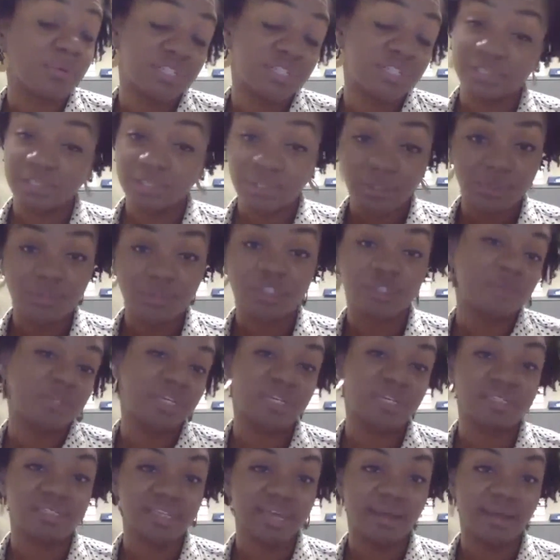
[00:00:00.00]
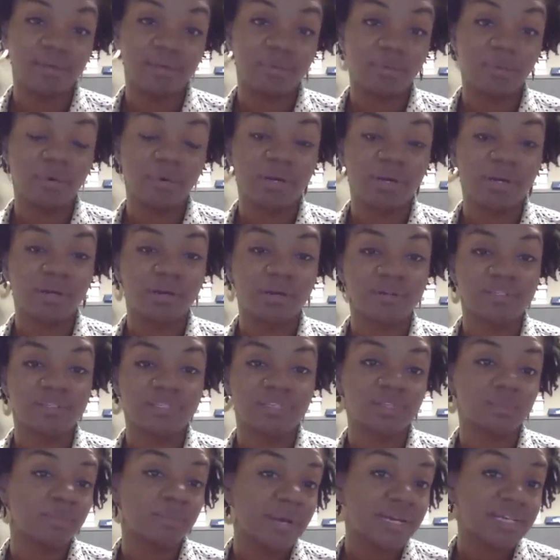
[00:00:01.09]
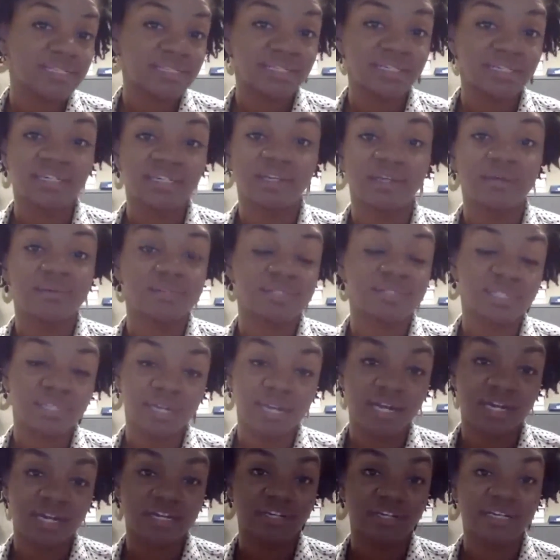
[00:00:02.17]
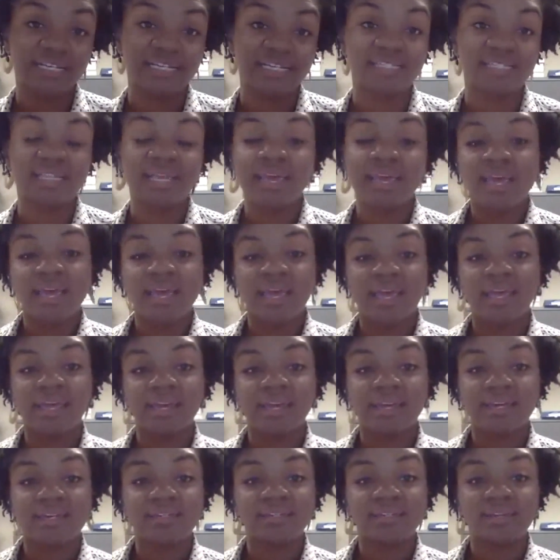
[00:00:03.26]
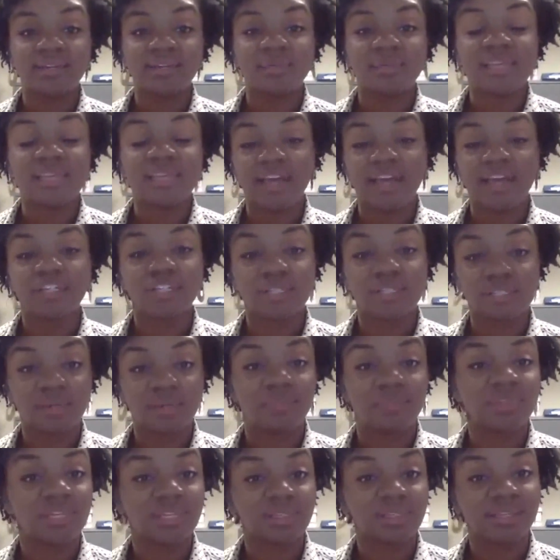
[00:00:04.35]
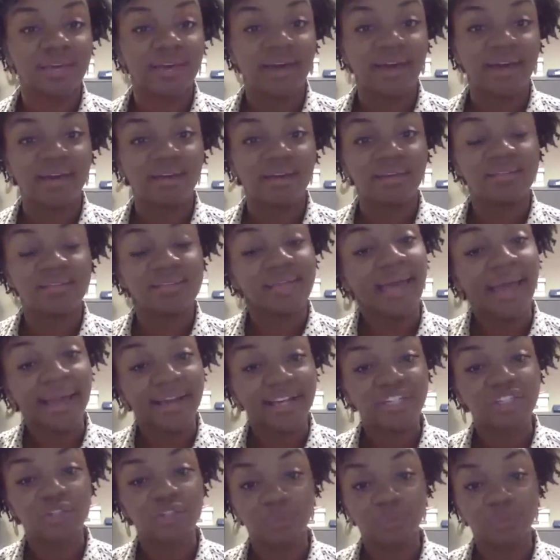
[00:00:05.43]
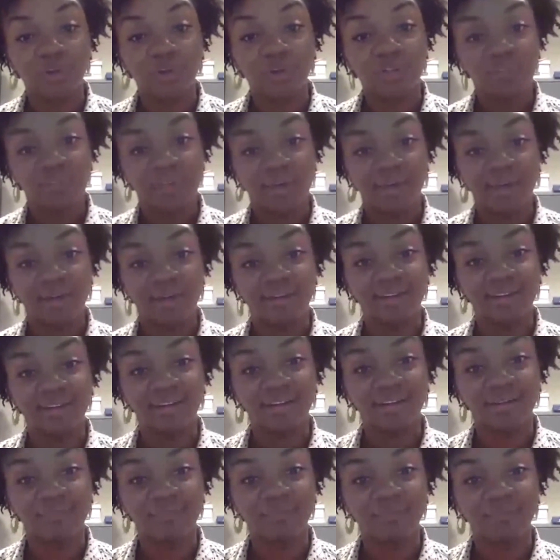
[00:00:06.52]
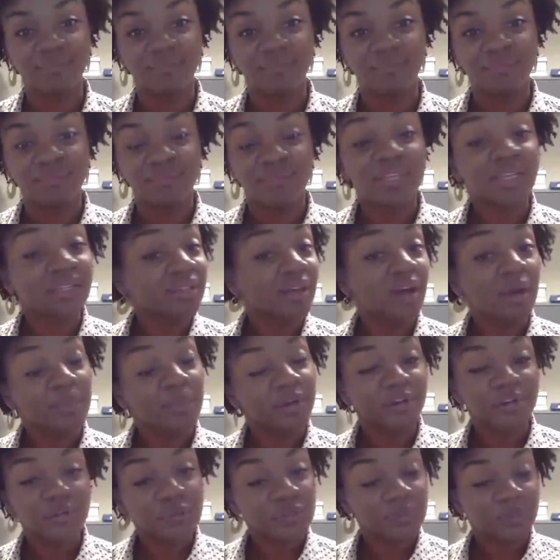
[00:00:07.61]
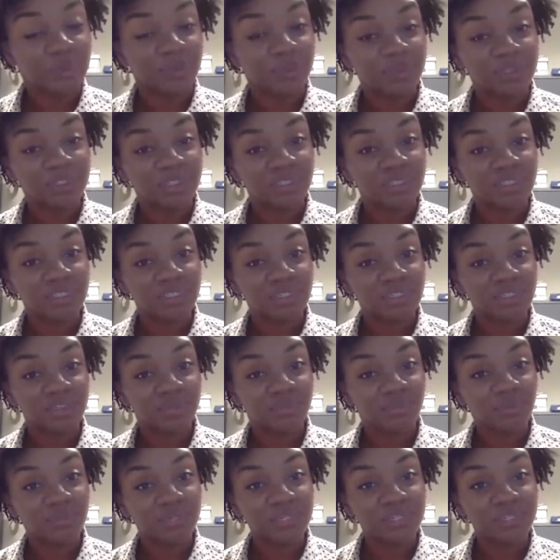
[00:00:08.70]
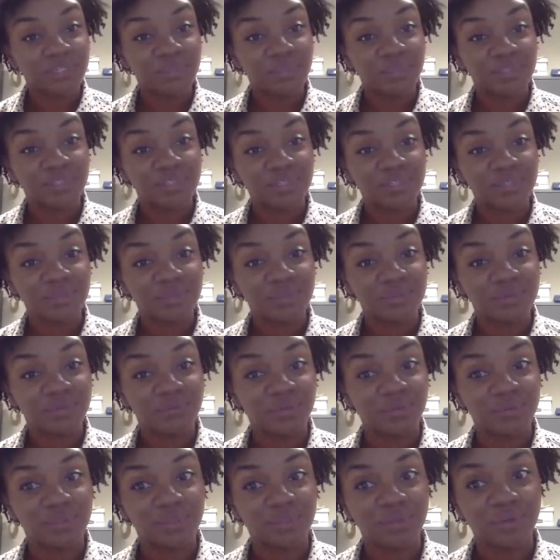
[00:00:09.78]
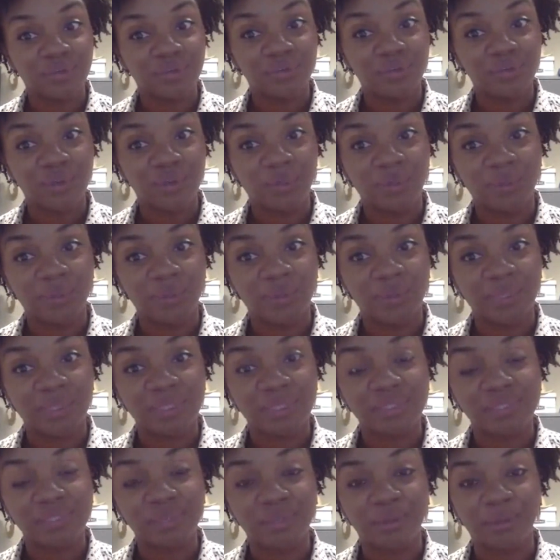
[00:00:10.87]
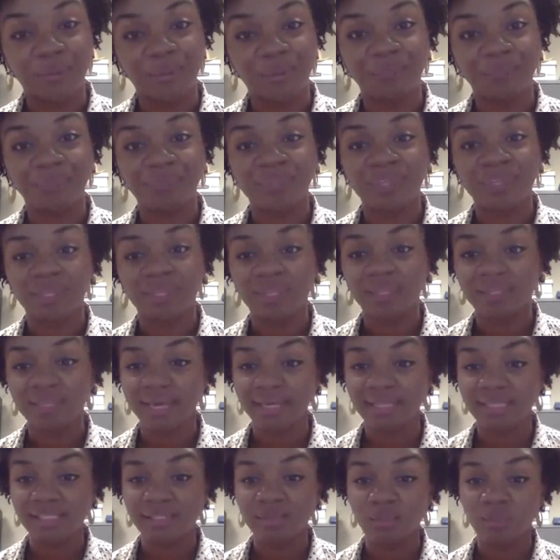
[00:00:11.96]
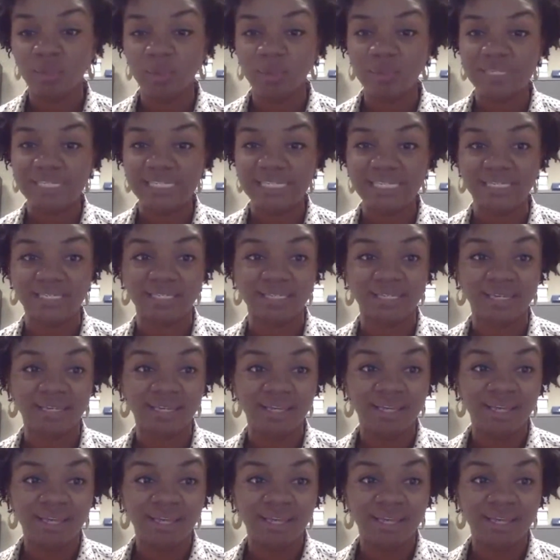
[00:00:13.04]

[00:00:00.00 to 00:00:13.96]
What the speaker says: which is huge because that report goes to the president, it goes to Congress, and it's actually something that is actionable that that lawmakers will be able to point to and to use to go forward with. So that's what we did.